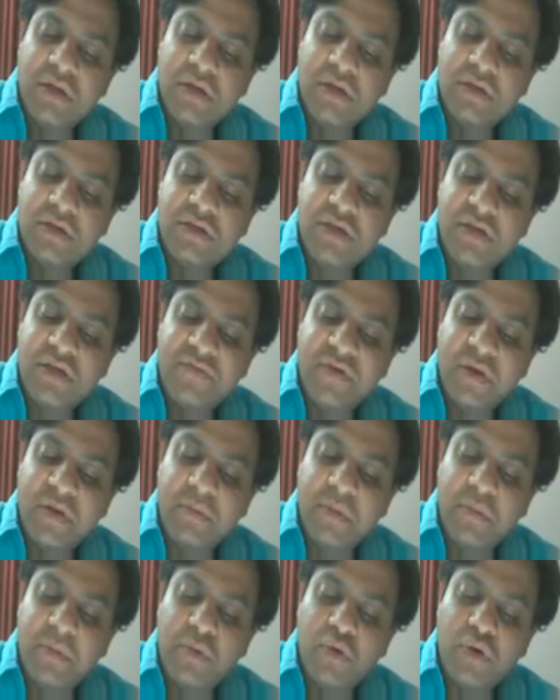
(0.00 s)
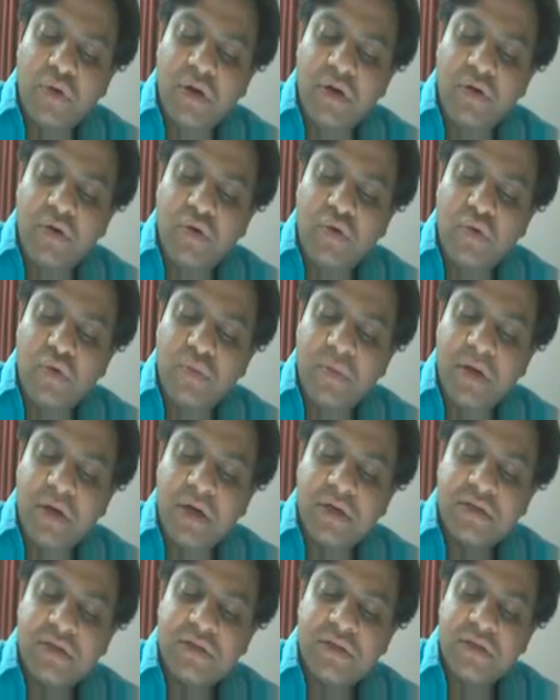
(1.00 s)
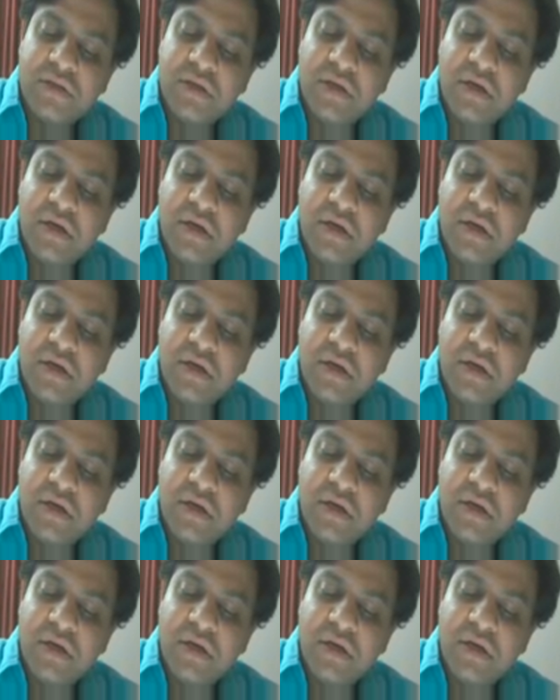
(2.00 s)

This df can be broken into two parts.